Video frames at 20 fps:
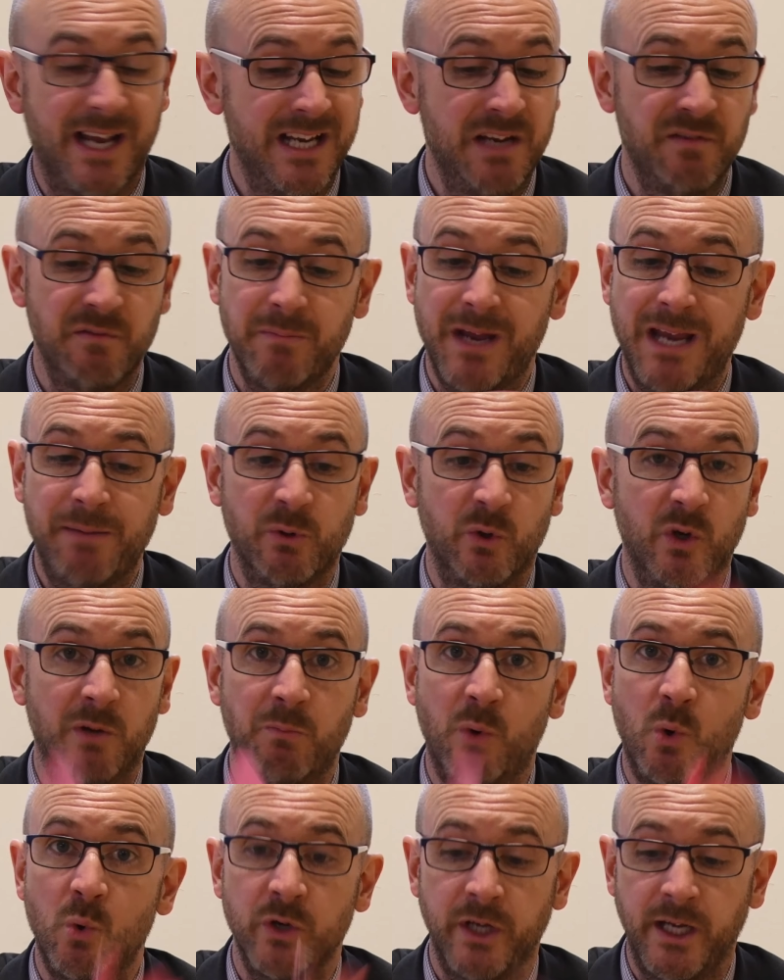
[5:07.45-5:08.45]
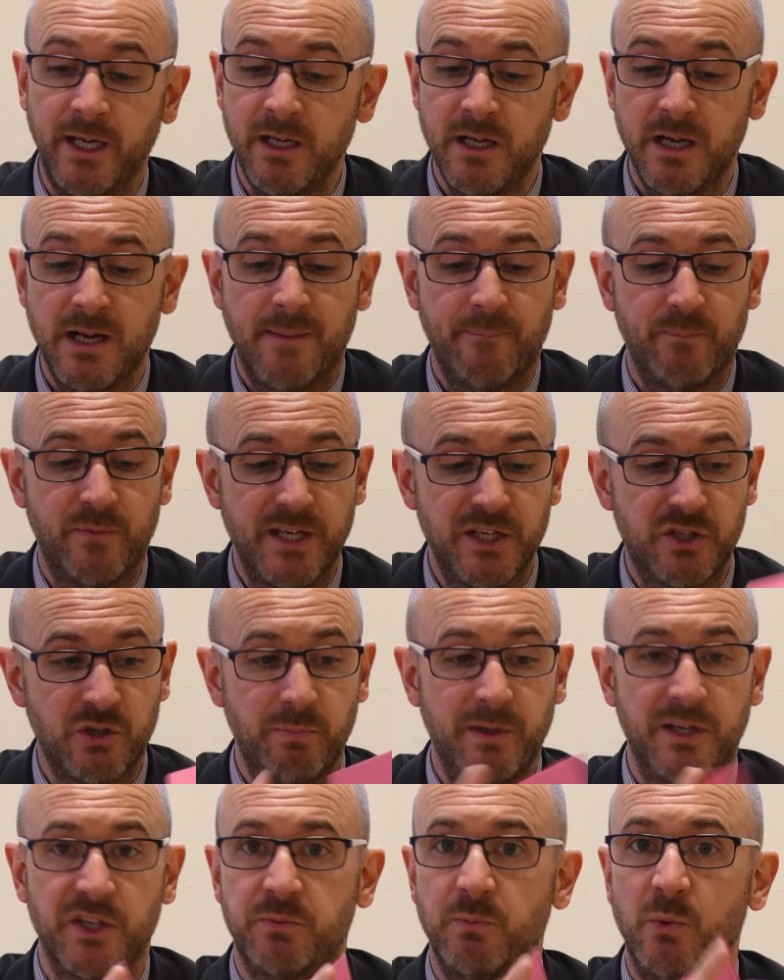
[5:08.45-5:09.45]
and even maybe on the morning, this
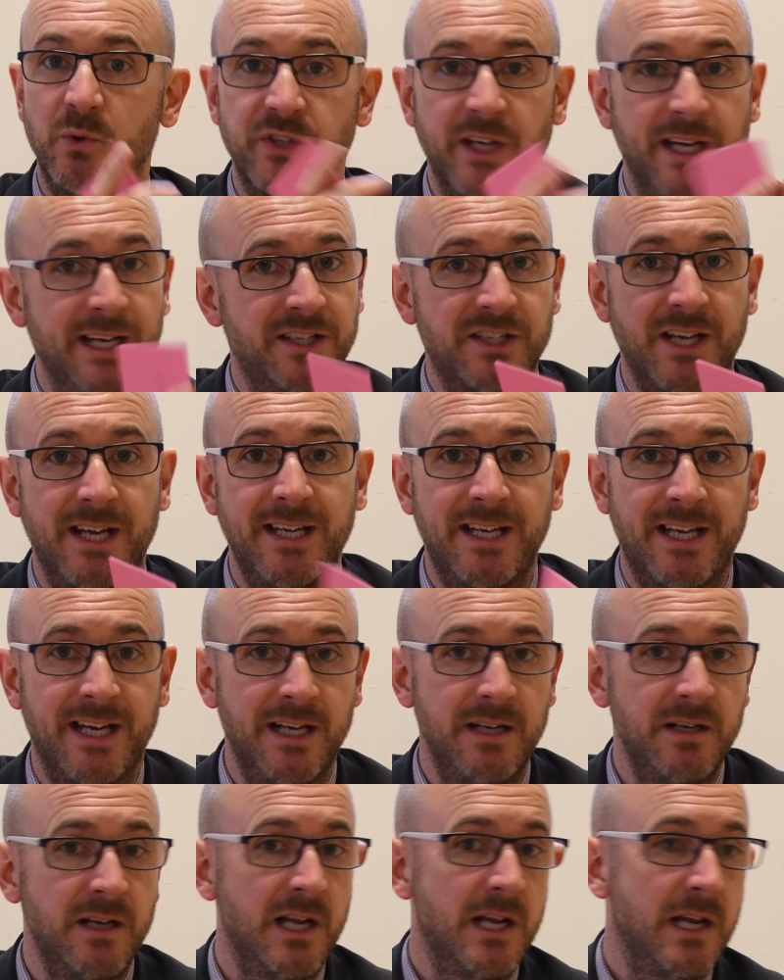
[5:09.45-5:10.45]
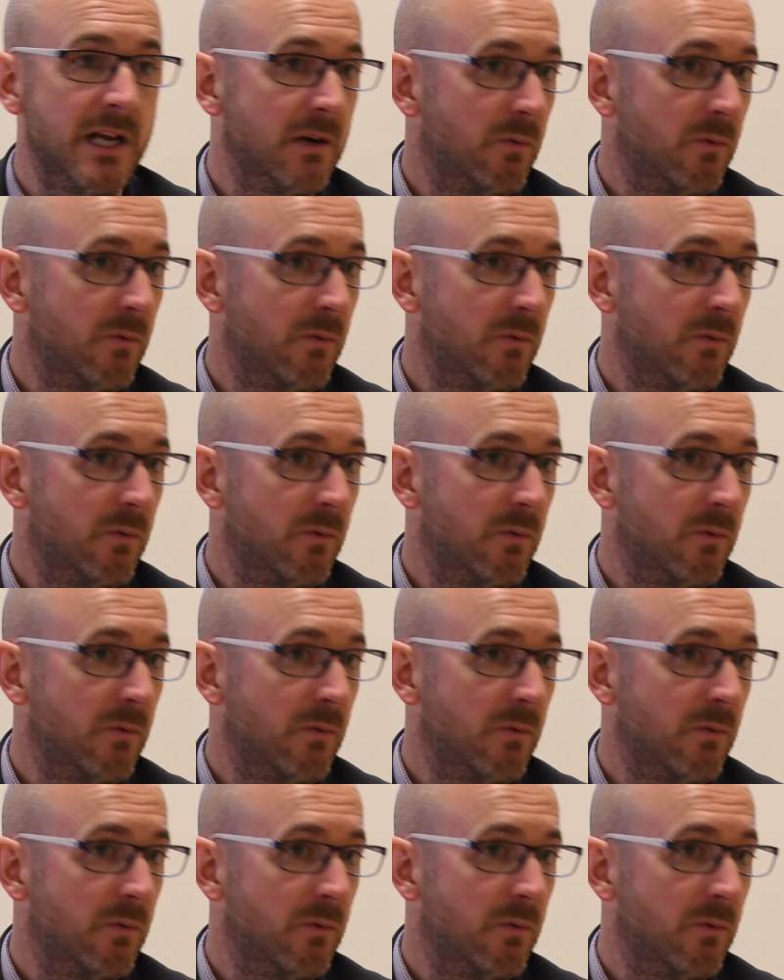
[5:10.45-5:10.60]
would be the small set he'd take in,